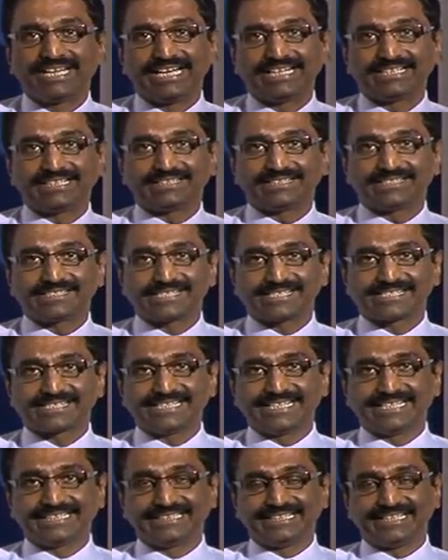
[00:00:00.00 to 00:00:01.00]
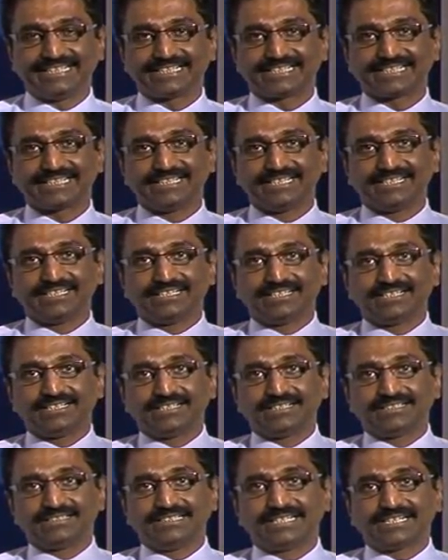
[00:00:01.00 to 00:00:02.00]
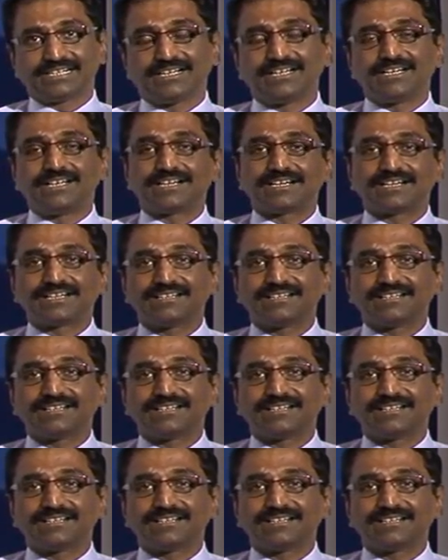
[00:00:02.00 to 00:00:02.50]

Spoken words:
at it is saying that there are